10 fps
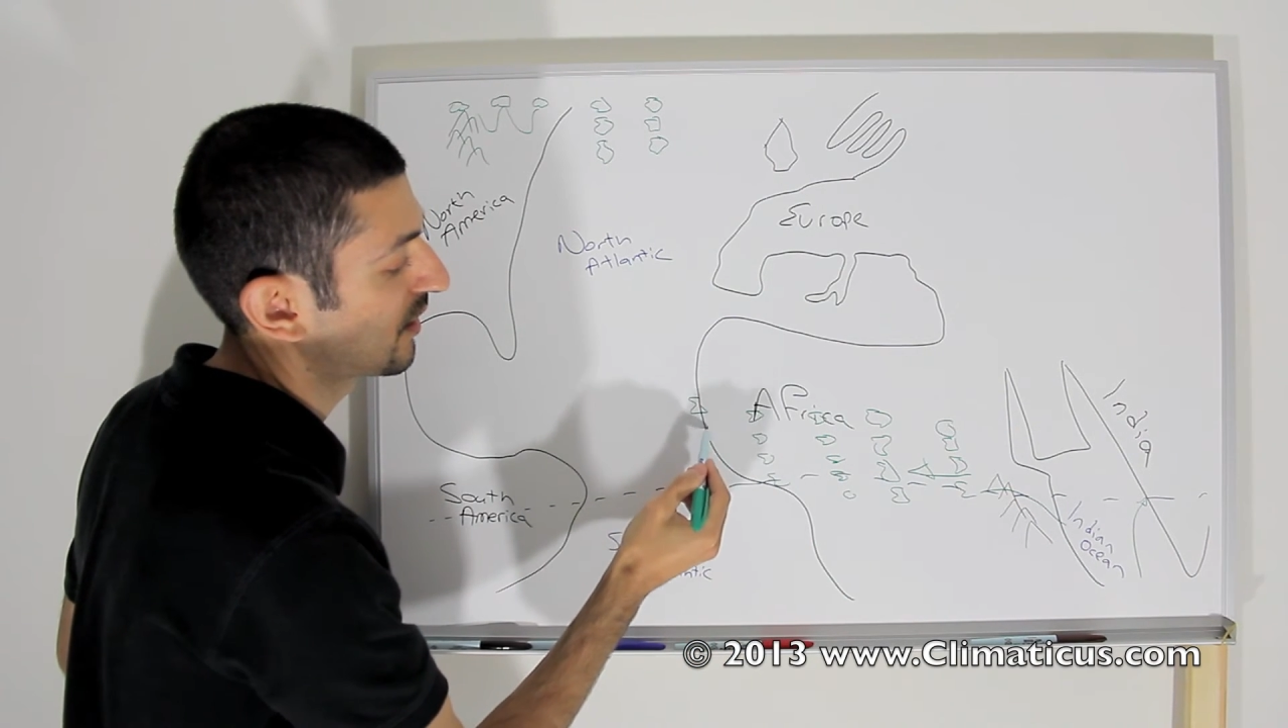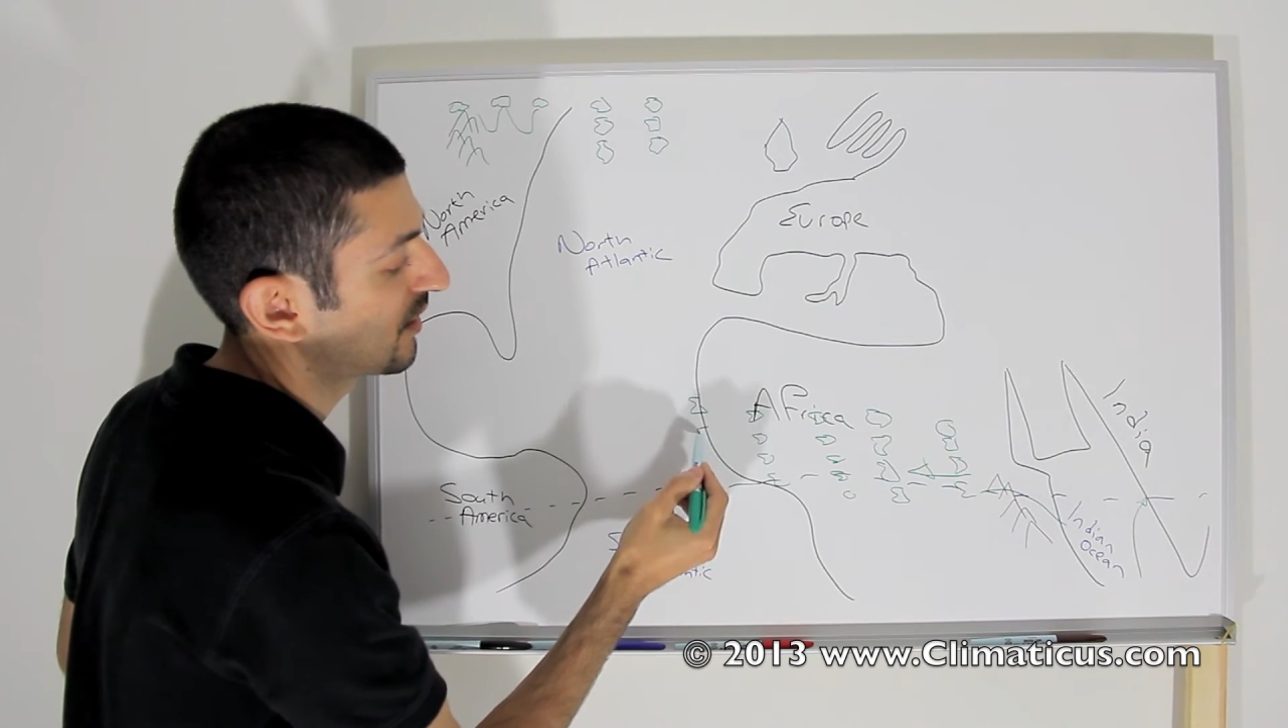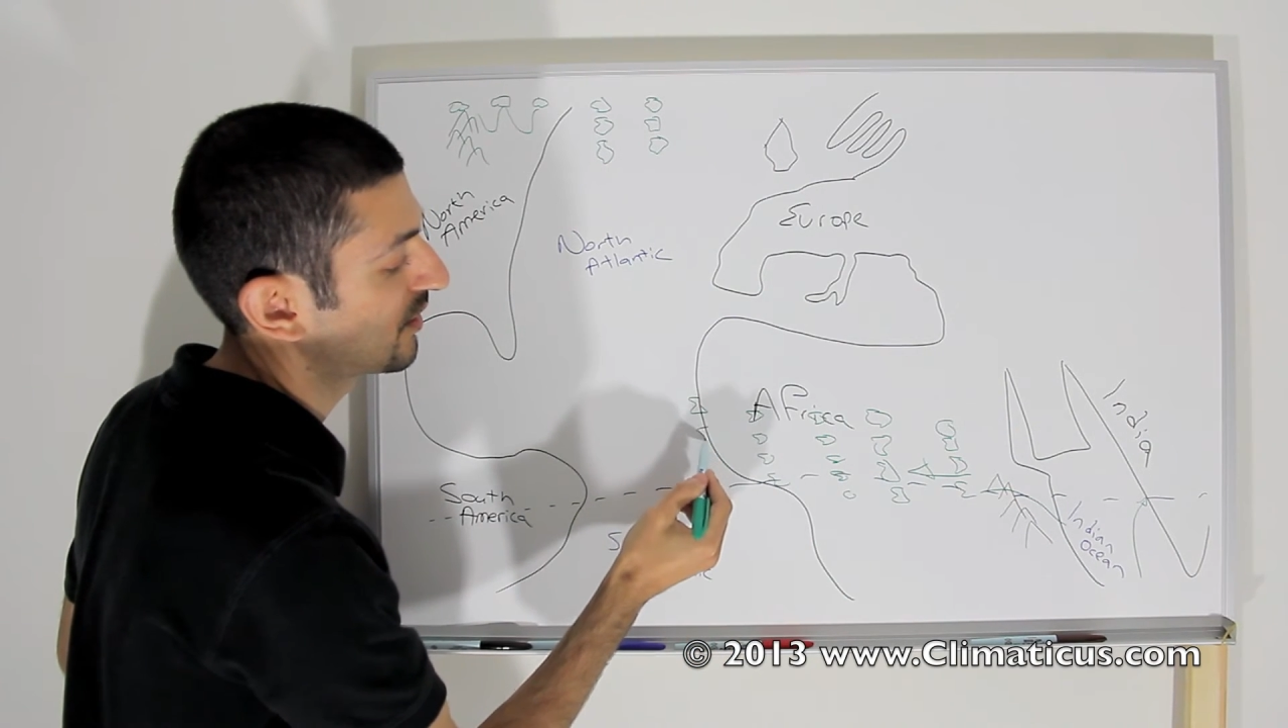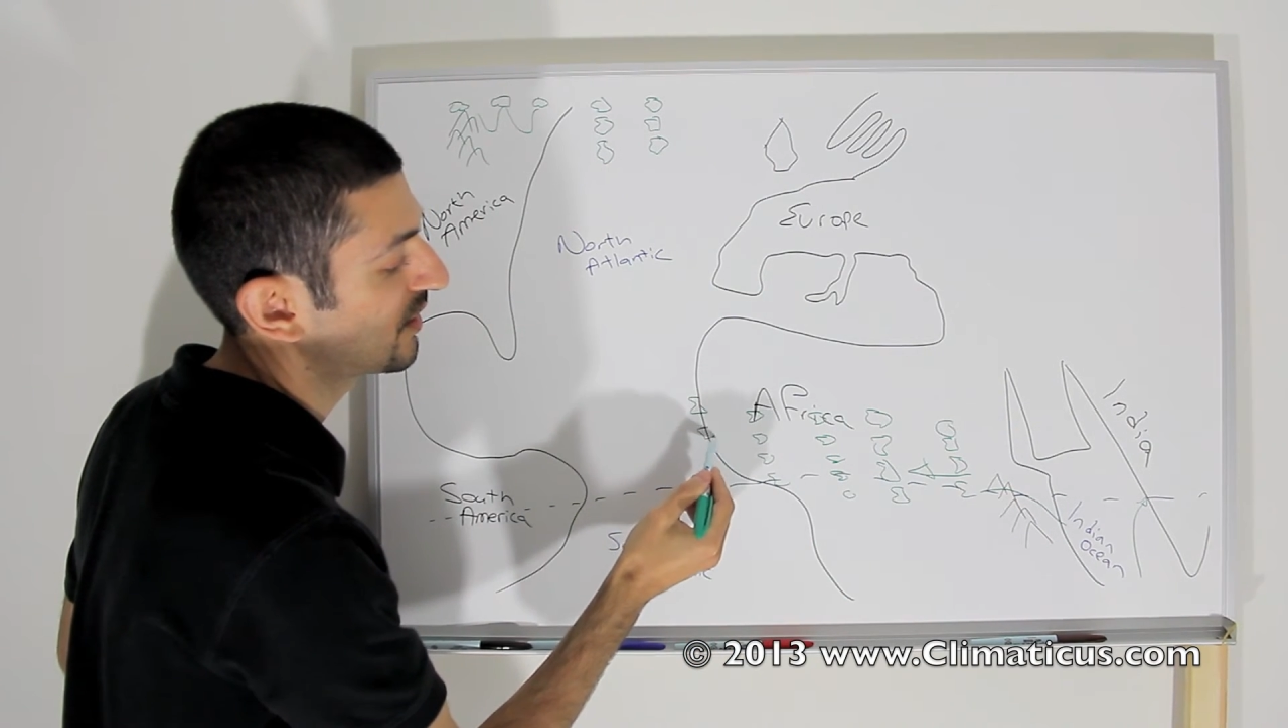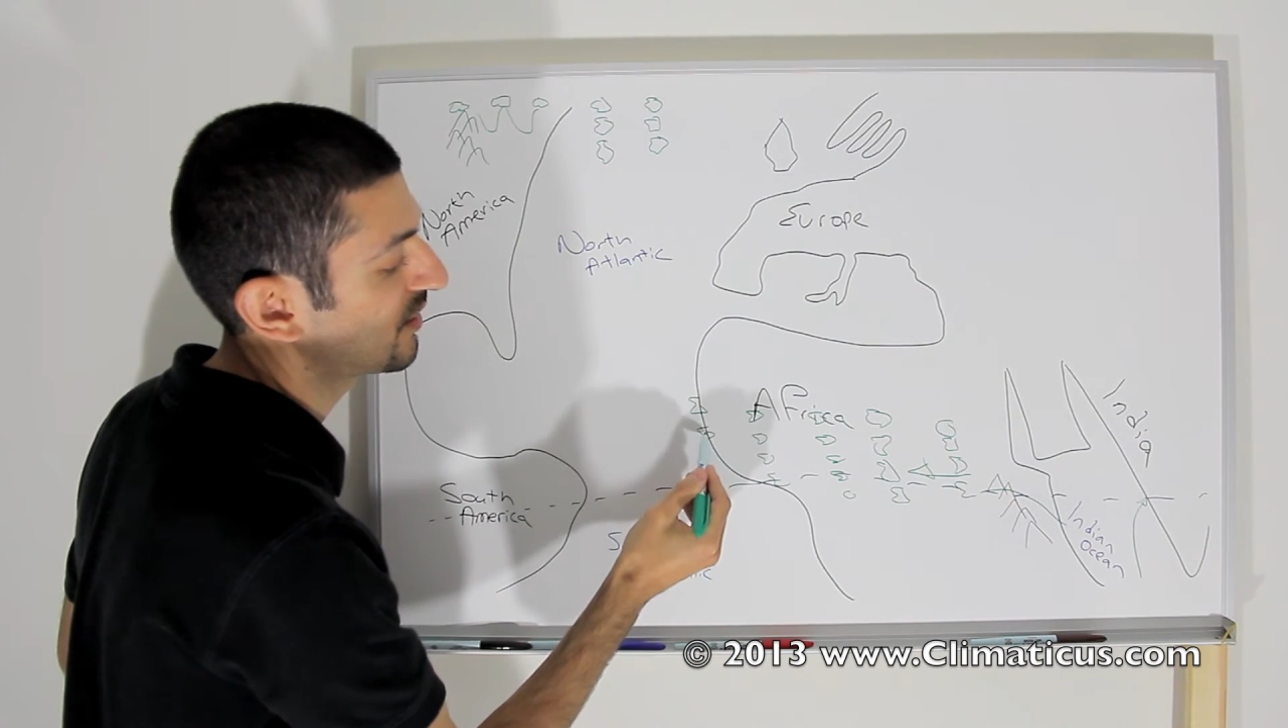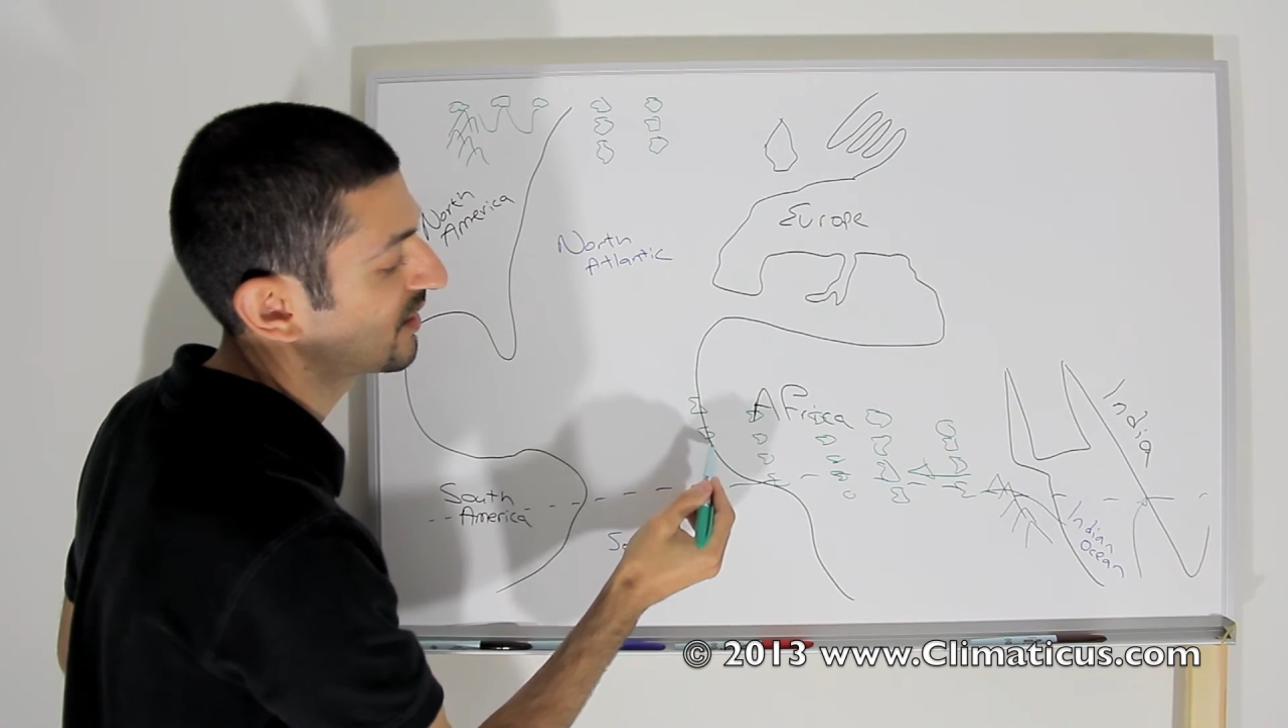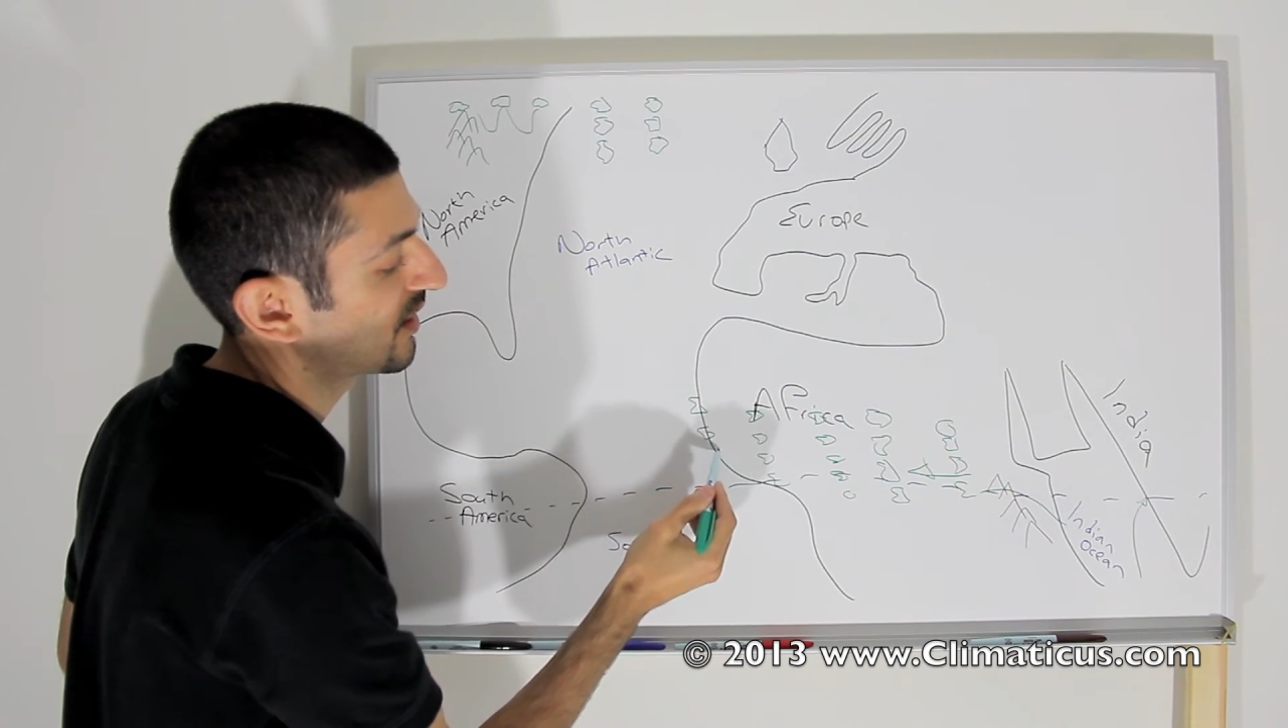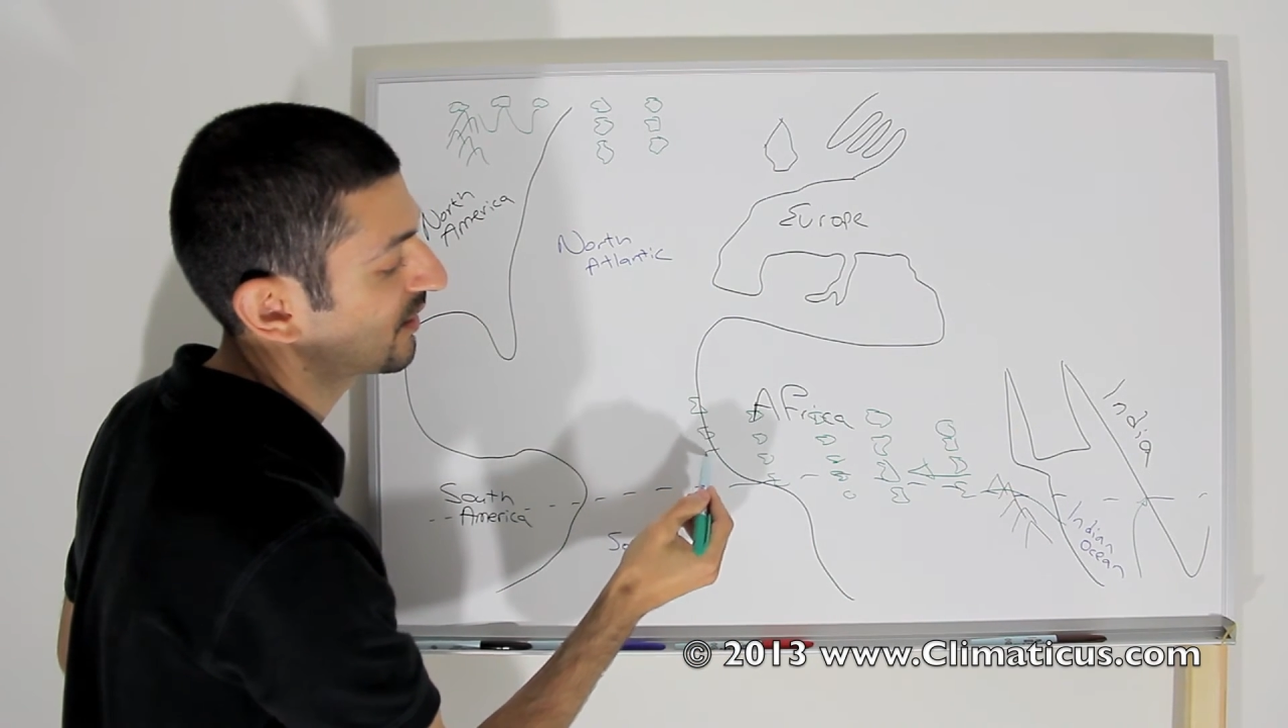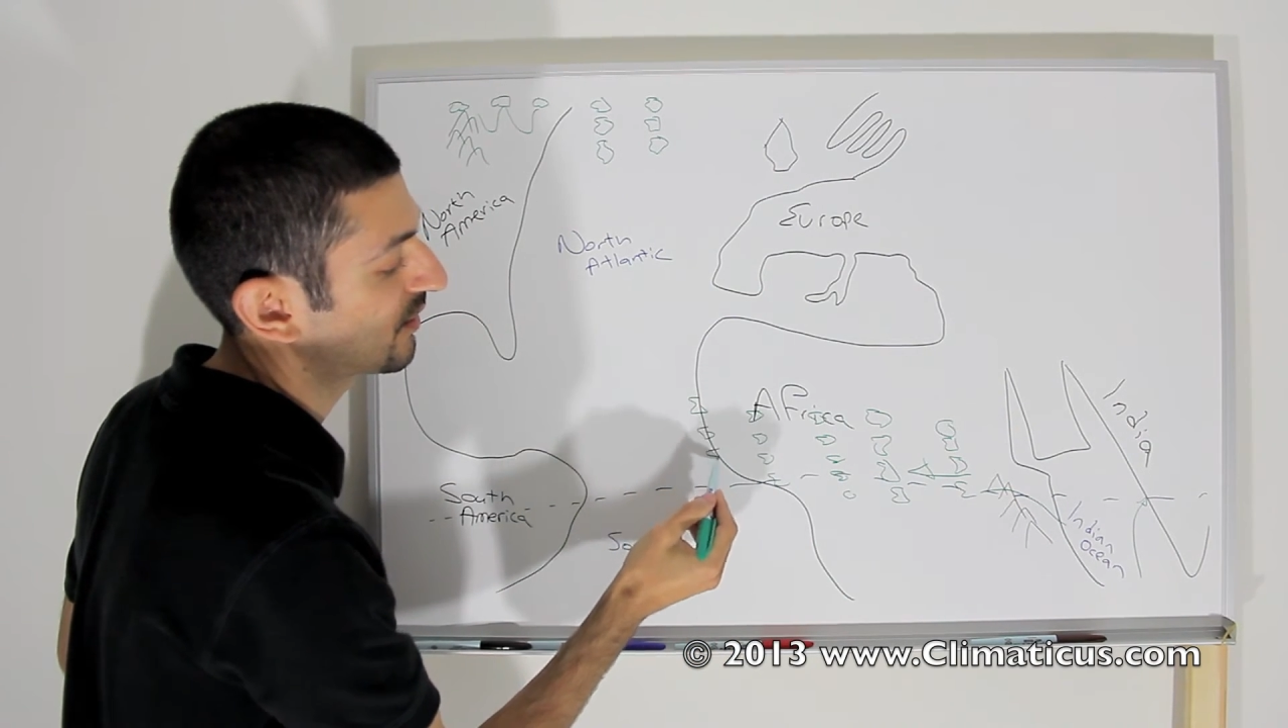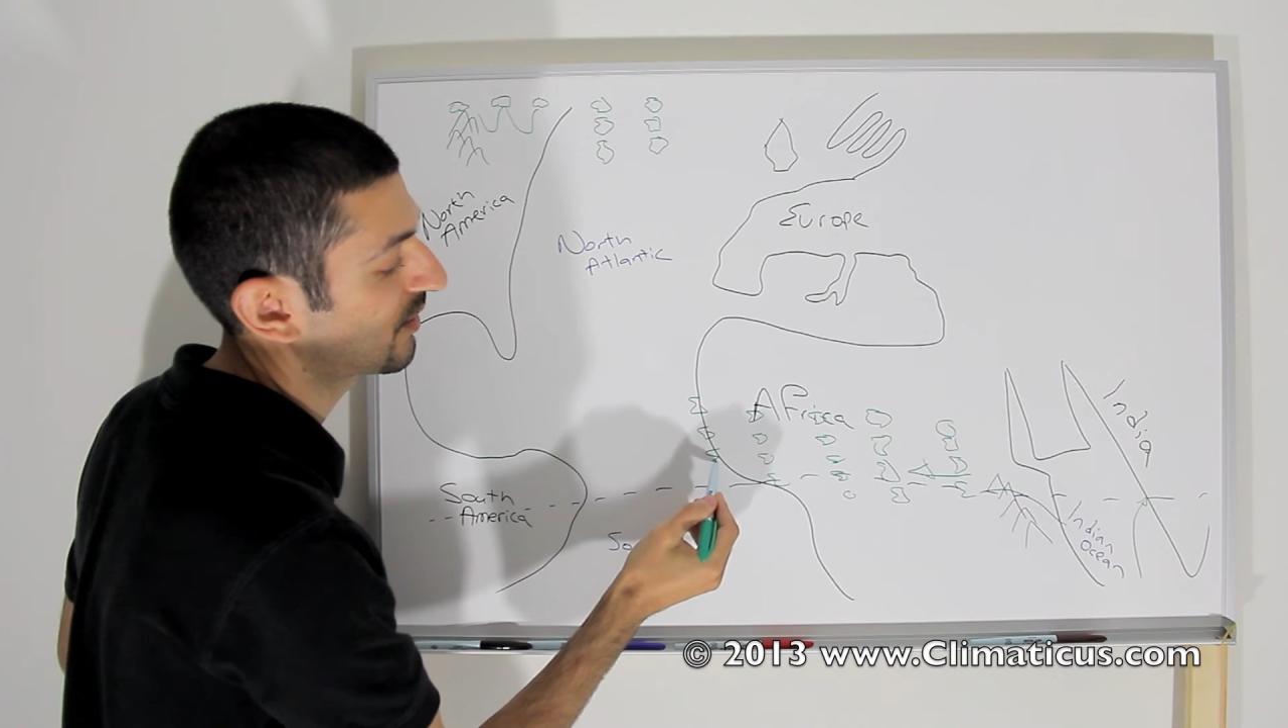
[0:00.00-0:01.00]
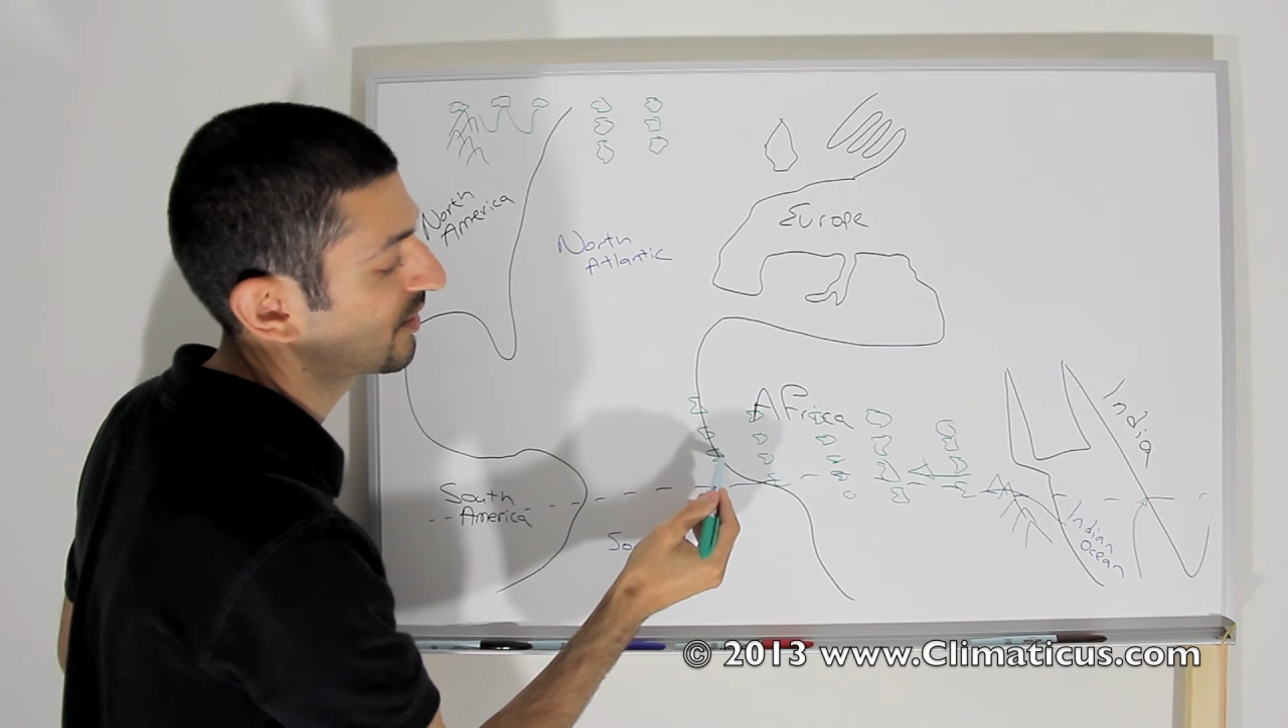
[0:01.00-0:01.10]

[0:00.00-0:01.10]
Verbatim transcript: And then you get